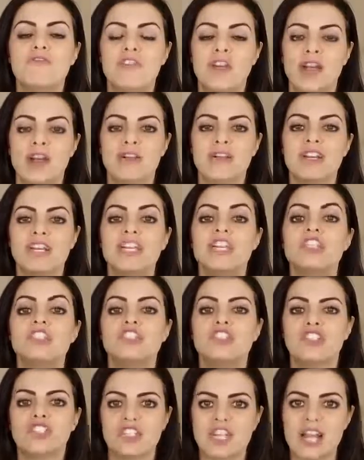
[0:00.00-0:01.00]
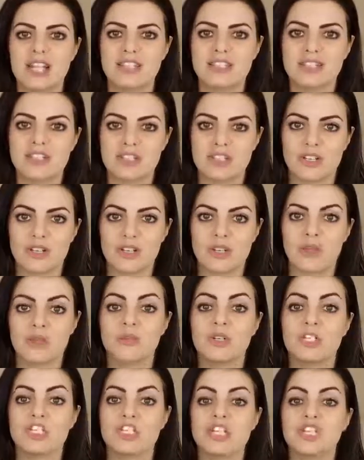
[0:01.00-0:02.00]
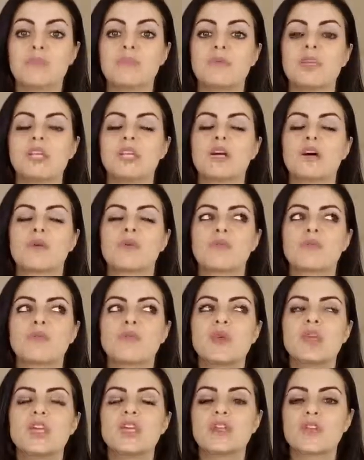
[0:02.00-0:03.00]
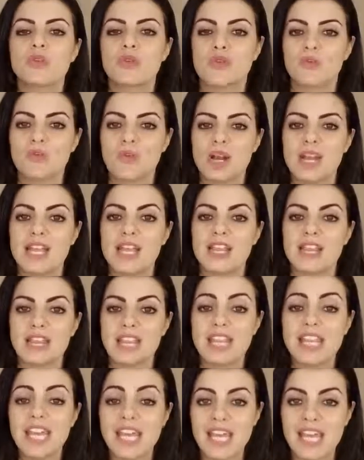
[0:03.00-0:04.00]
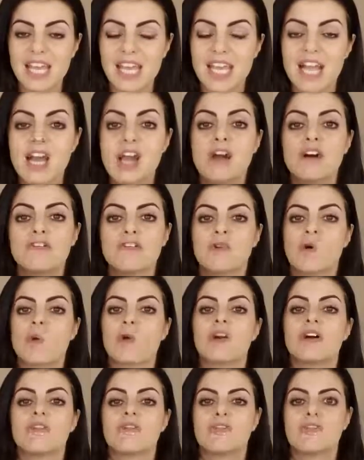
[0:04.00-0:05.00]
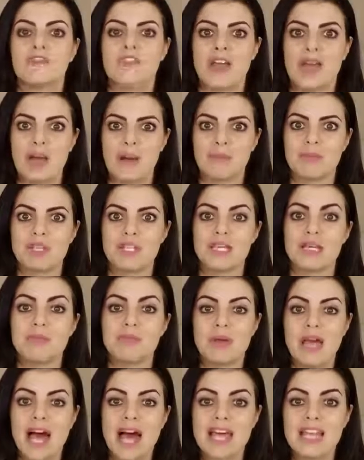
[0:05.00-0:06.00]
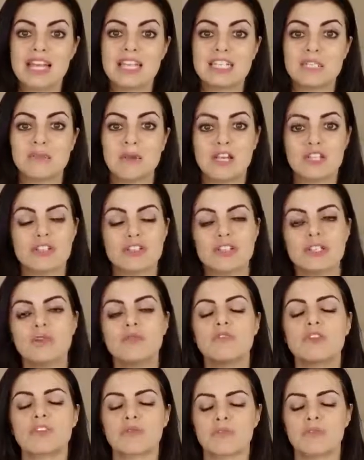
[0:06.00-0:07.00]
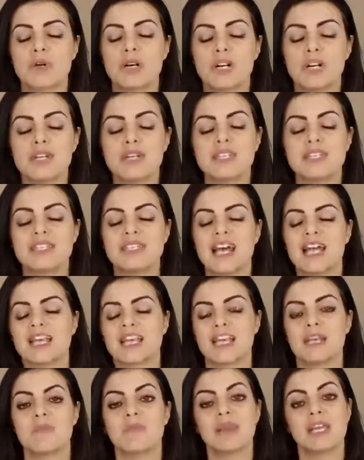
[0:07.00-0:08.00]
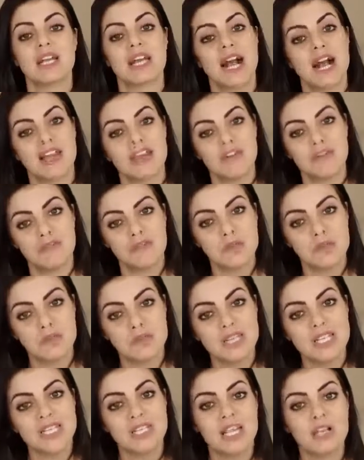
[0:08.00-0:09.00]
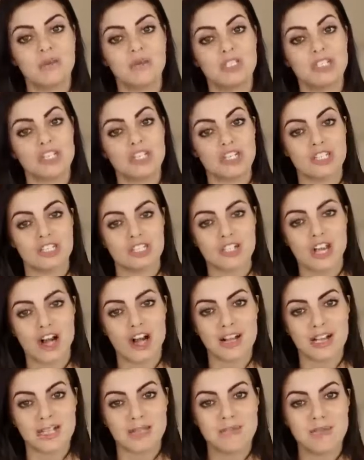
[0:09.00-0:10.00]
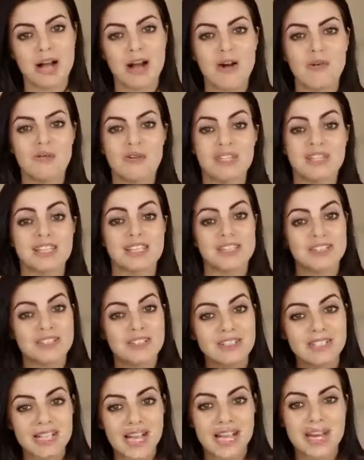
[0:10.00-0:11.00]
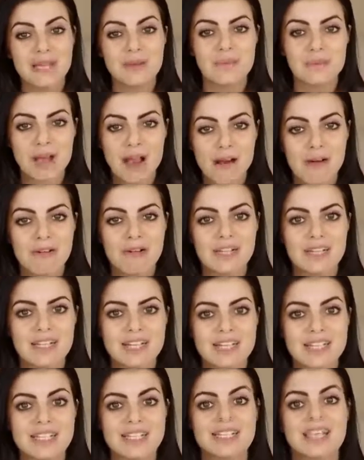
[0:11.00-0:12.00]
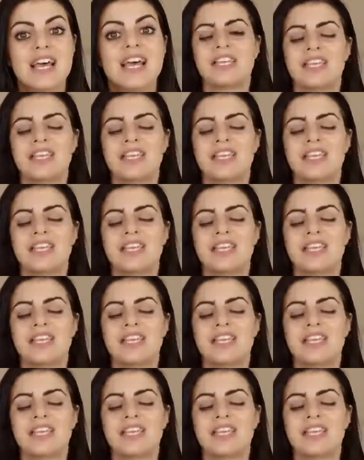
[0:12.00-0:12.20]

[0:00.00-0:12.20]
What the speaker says: very gentle, which can be a real great thing for a family pet, especially with birds that can be kind of moody, like we just talked about with the little tiny parrotlets.